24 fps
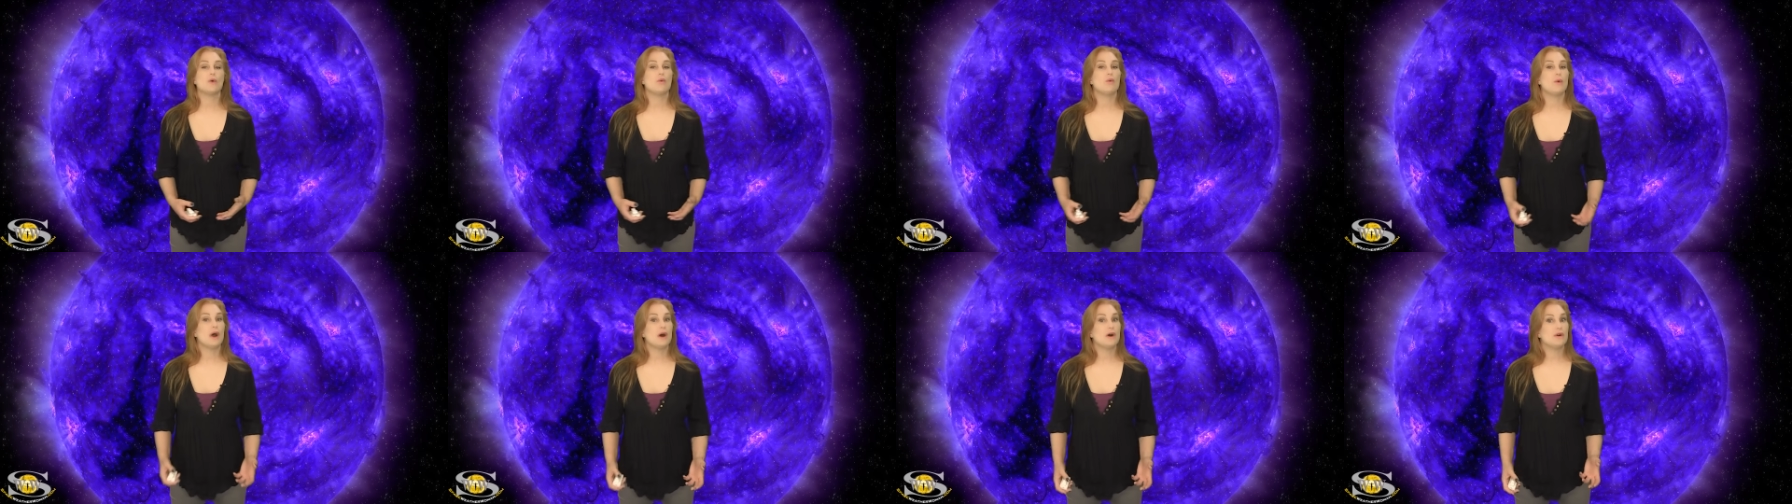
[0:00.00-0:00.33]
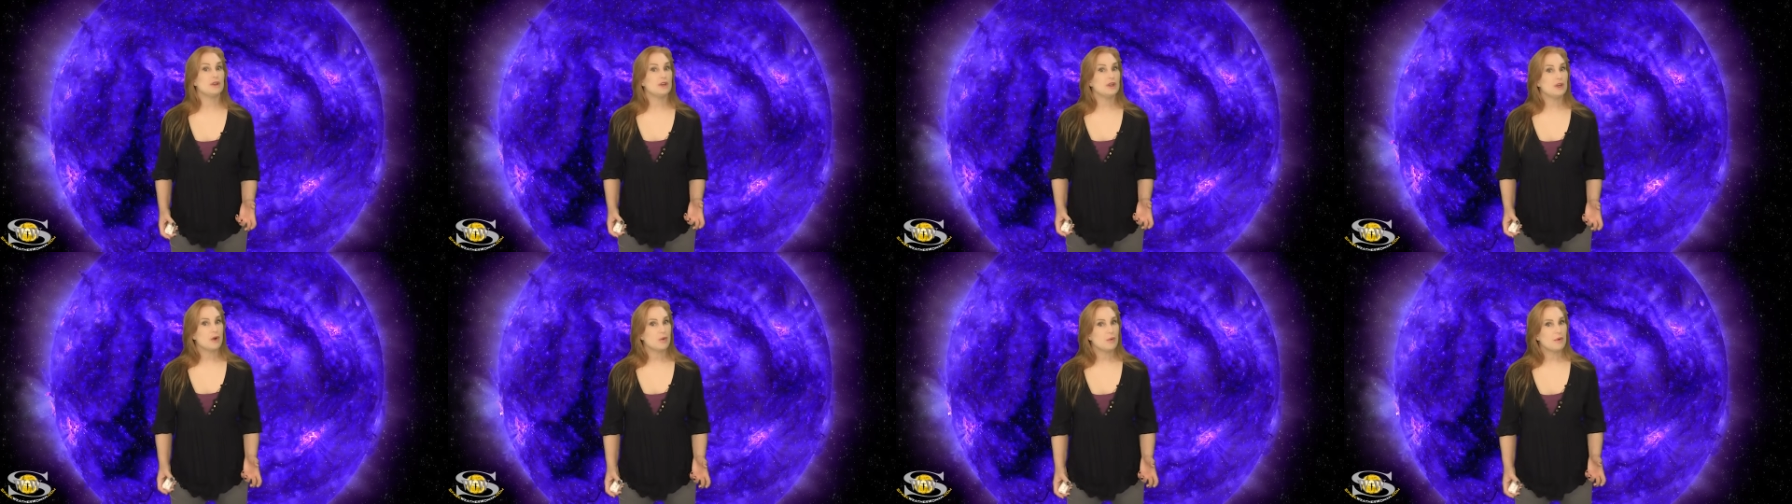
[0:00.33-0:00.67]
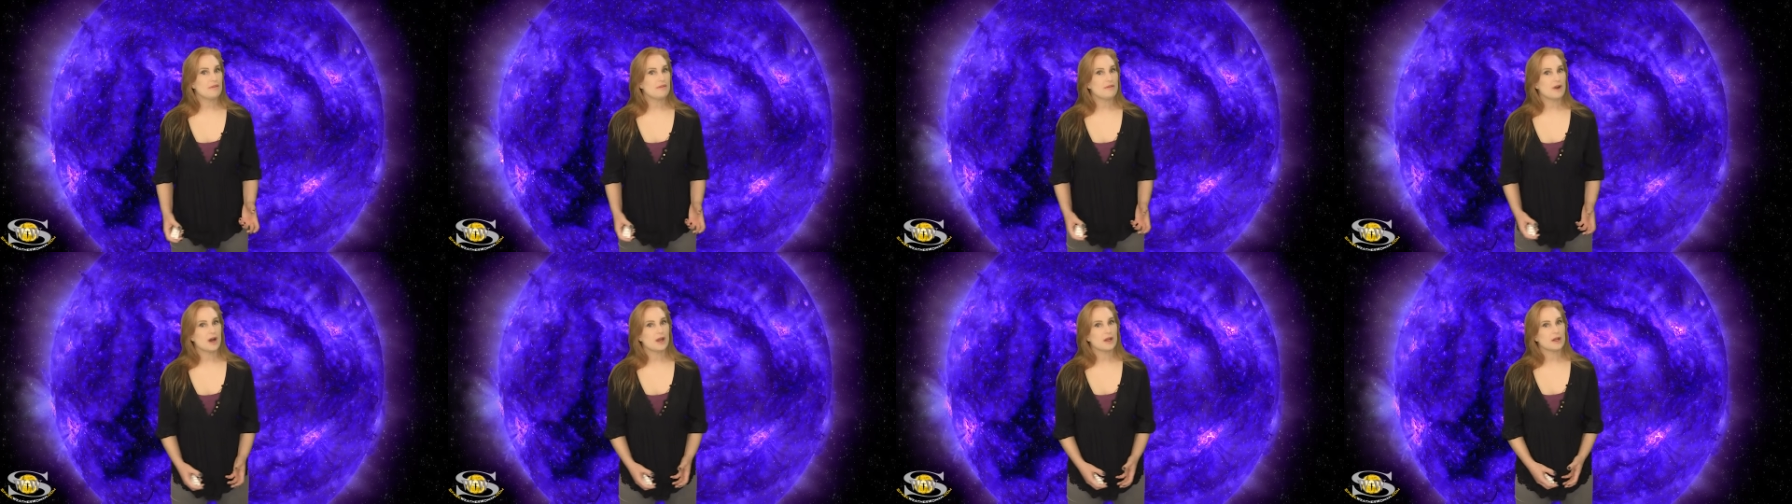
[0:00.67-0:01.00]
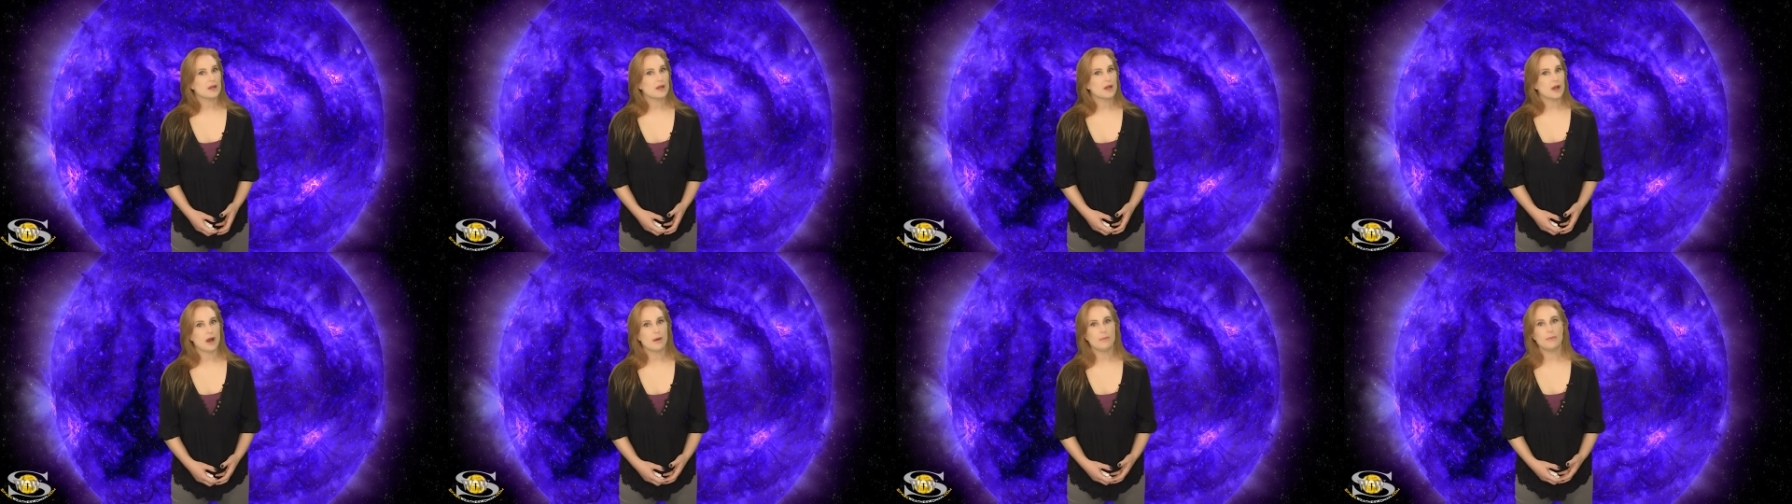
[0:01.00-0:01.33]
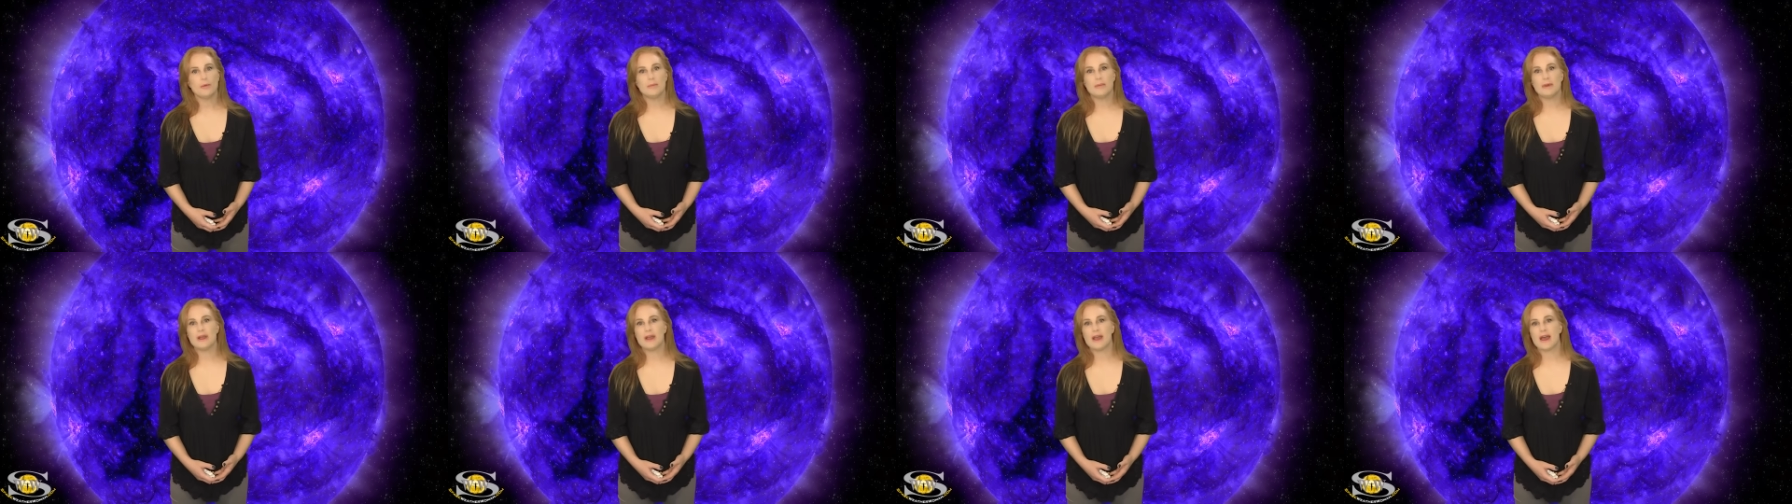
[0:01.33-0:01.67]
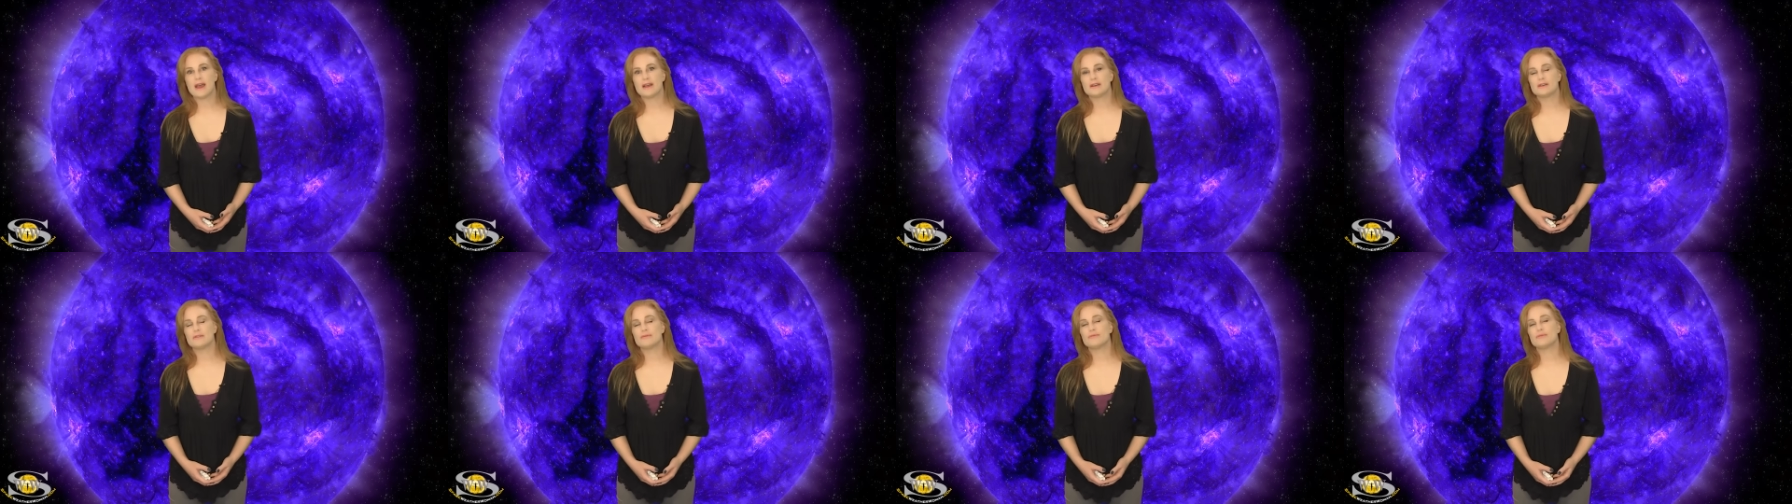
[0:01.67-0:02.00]
well, you know, we've got a couple big
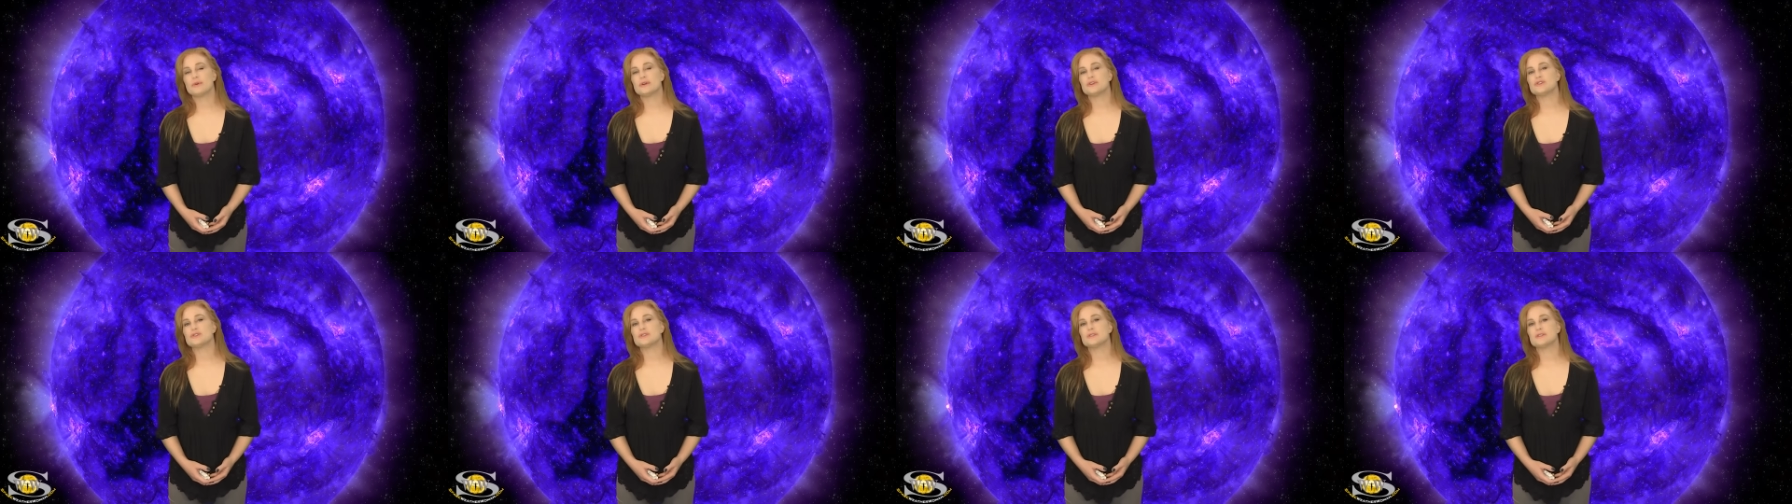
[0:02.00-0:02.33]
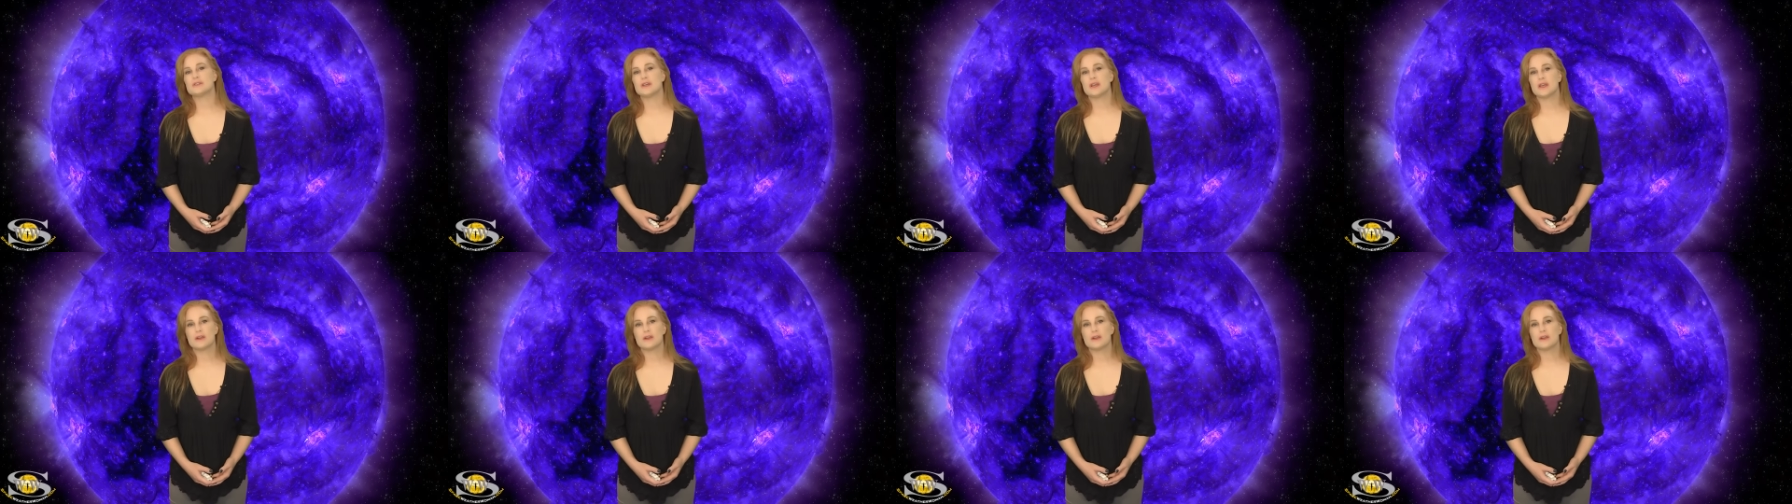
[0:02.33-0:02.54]
active regions